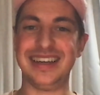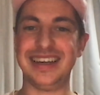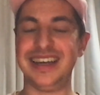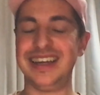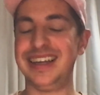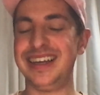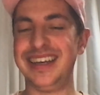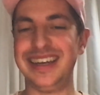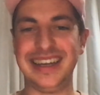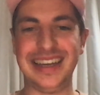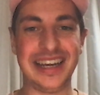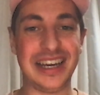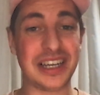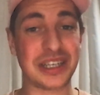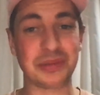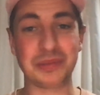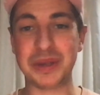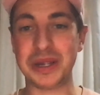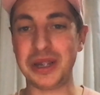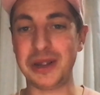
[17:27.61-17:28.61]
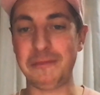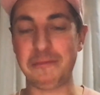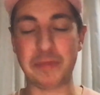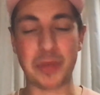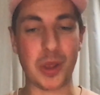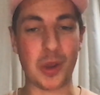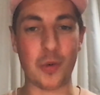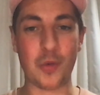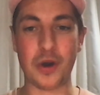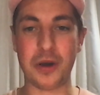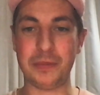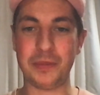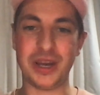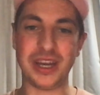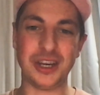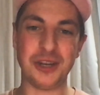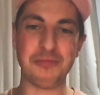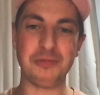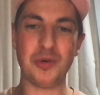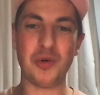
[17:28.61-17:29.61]
They asked me what my
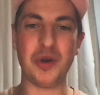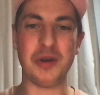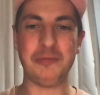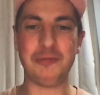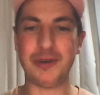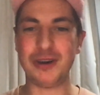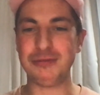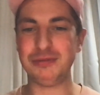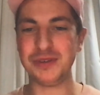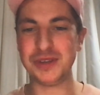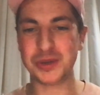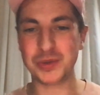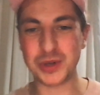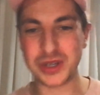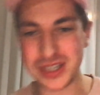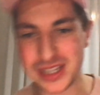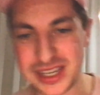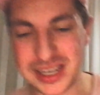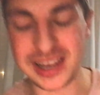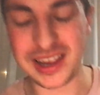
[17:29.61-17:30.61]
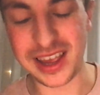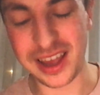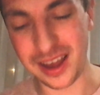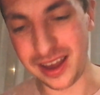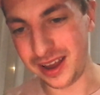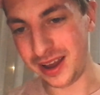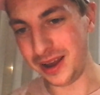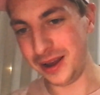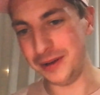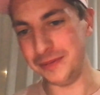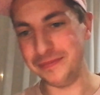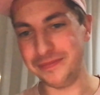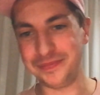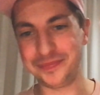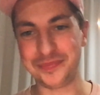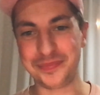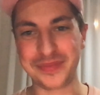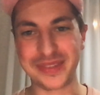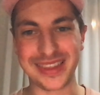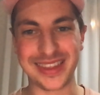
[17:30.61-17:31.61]
number one preference was, and
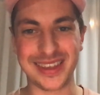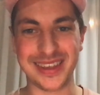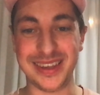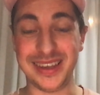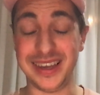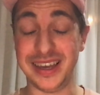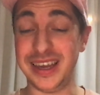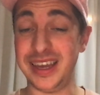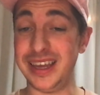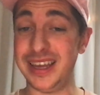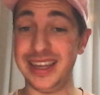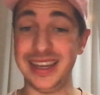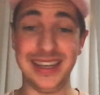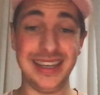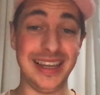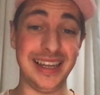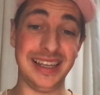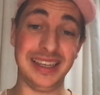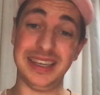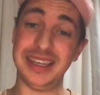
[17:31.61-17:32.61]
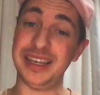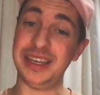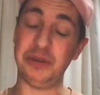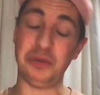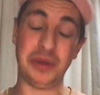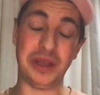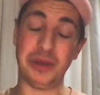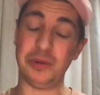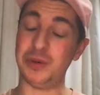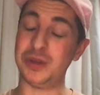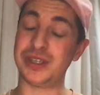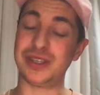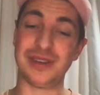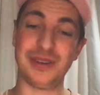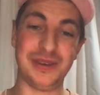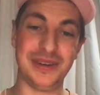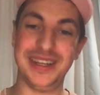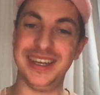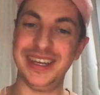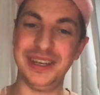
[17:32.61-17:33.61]
it was
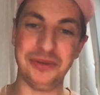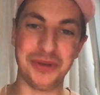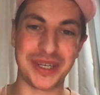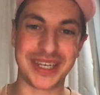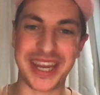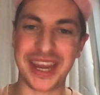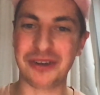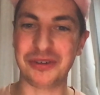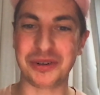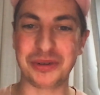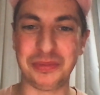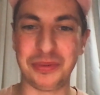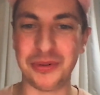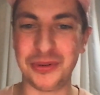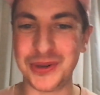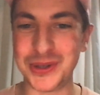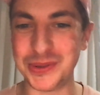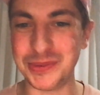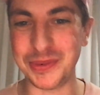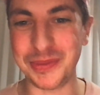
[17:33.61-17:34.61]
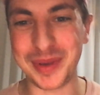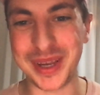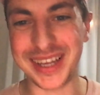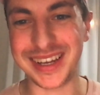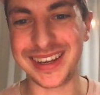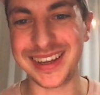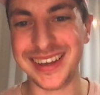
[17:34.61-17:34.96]
character performer, man.